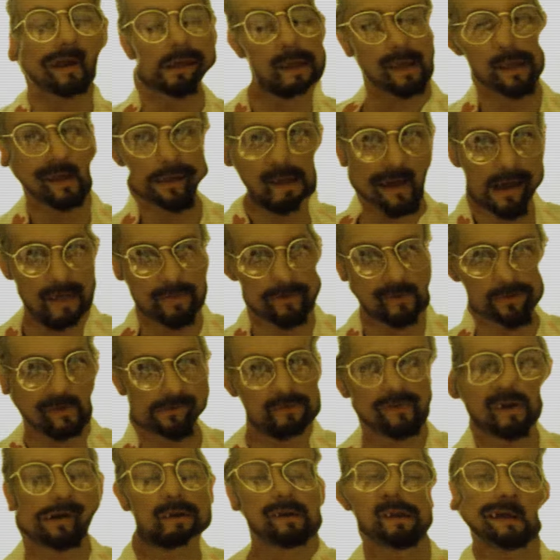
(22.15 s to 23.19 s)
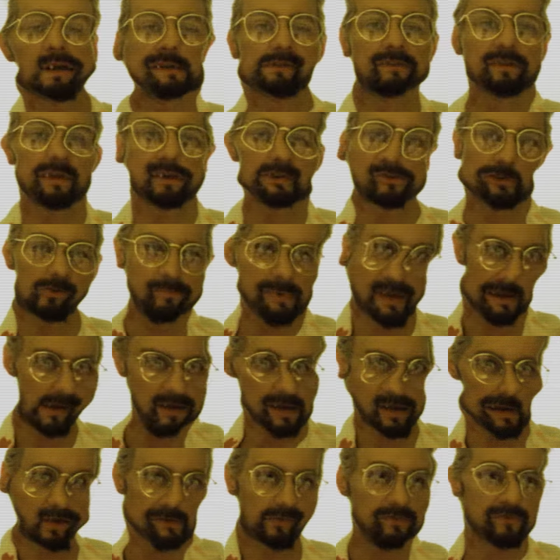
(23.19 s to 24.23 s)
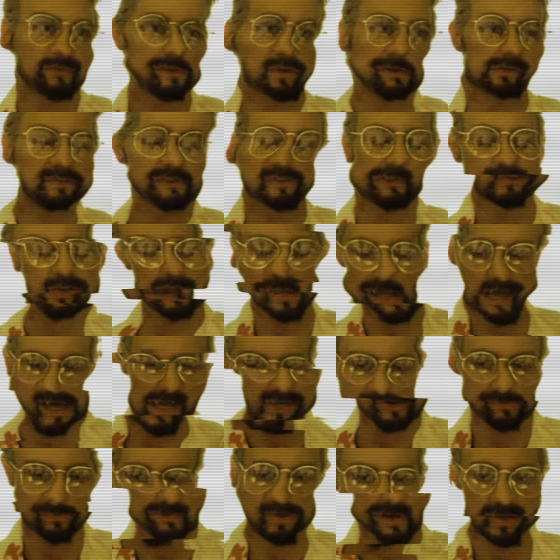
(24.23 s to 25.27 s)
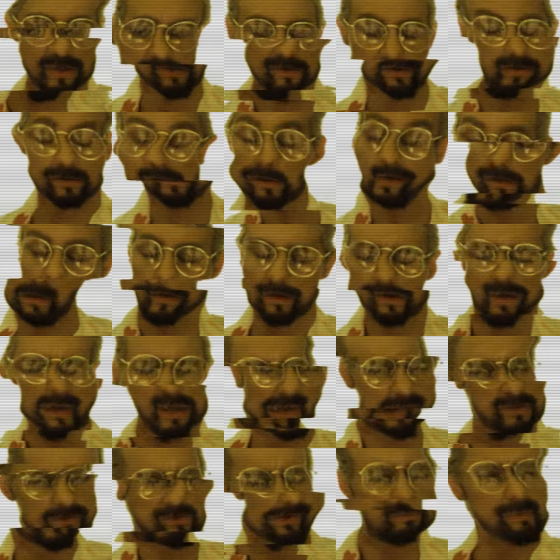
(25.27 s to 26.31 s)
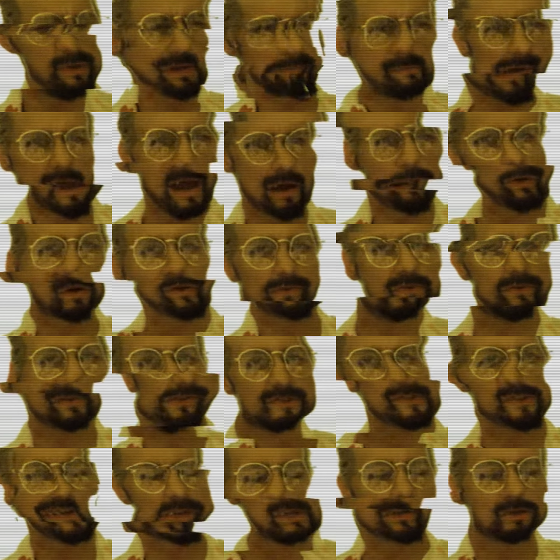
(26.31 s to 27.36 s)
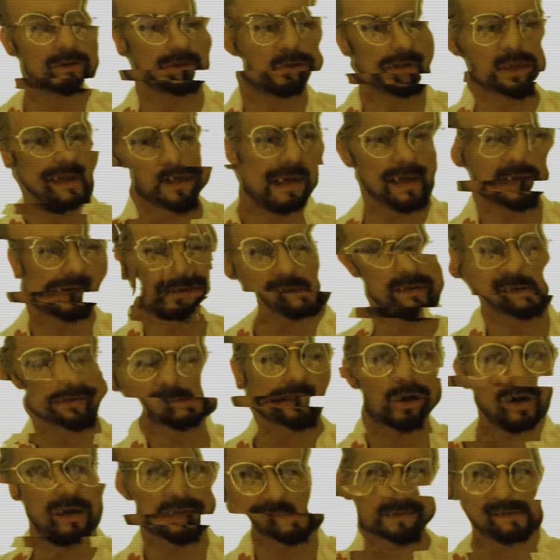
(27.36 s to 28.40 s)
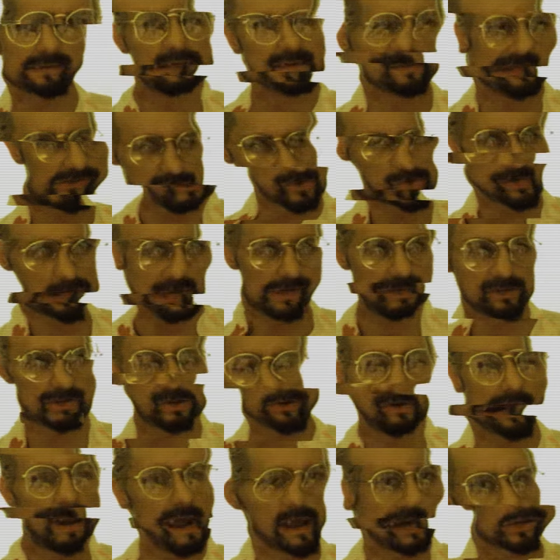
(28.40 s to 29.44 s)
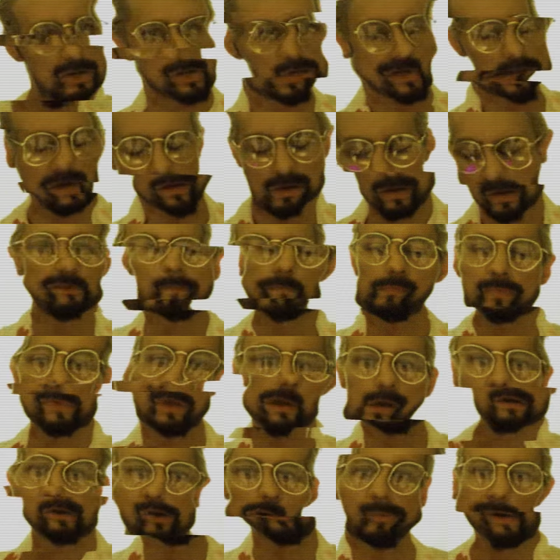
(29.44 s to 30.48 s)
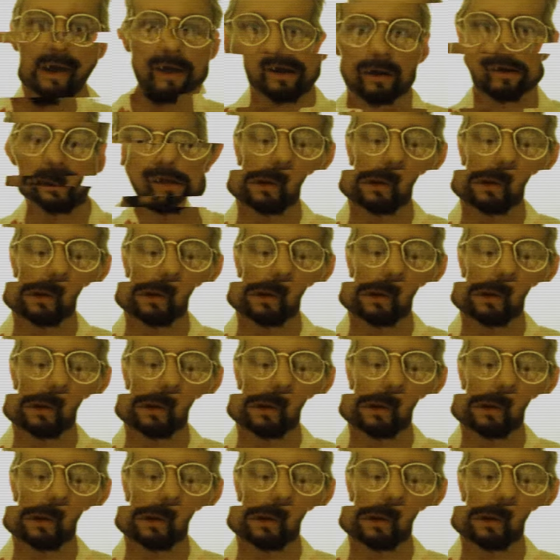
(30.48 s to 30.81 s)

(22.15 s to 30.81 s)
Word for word: I can gather, the Fountainhead's electromagnetic field has clashed with another extremely powerful signal, and it caused this strange interaction no matter.